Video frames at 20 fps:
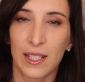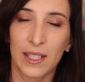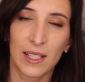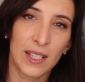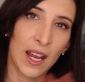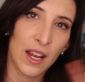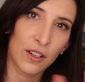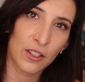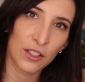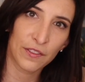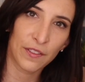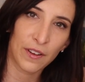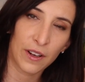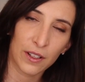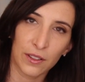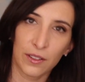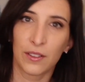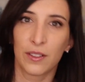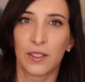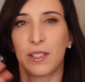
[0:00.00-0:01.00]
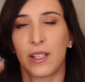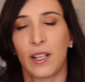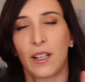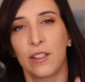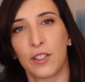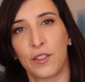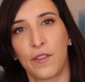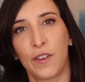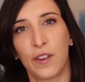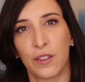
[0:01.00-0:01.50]
sales funnel
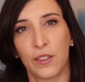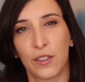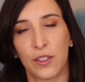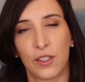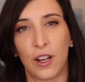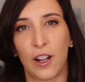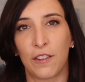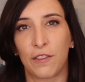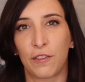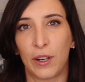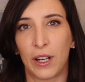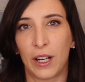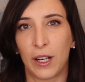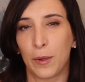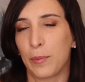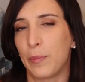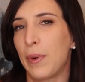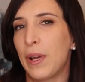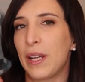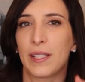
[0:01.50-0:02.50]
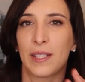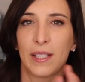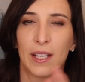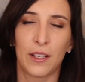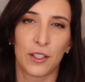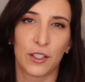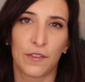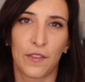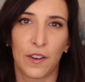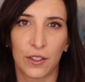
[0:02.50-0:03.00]
software, best
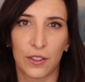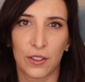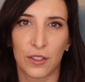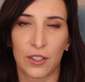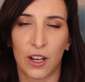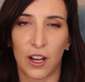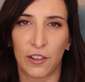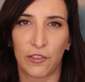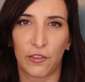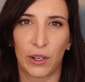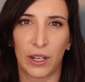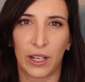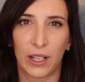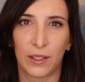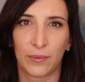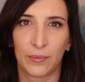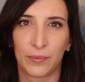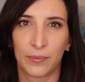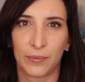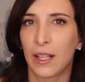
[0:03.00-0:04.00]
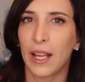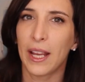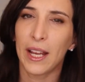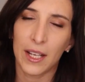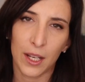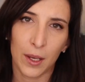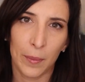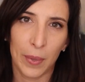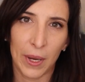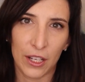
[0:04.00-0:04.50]
sales funnel software,
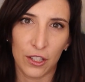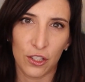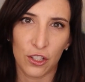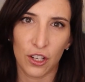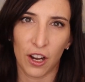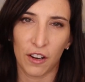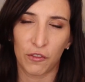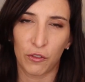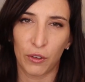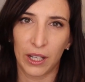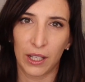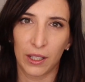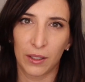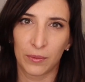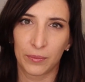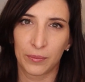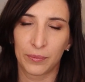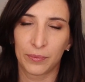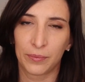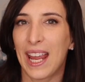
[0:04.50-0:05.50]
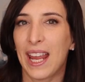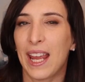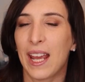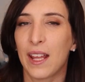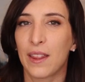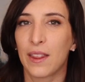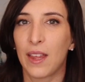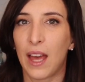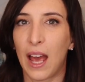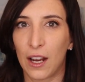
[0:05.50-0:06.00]
landing page software,
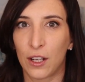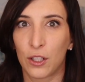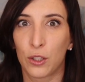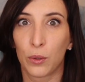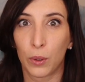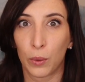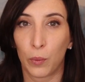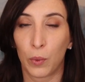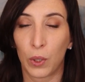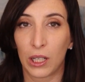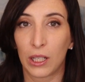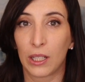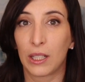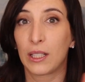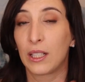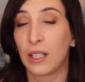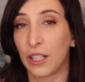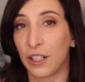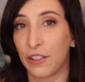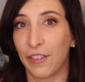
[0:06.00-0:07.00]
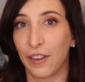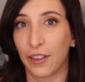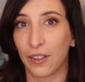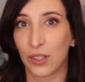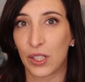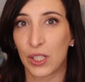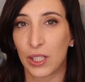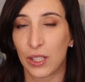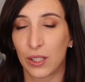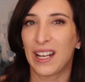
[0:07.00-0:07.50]
and the actual word
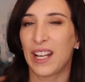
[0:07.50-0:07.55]
ClickFunnels.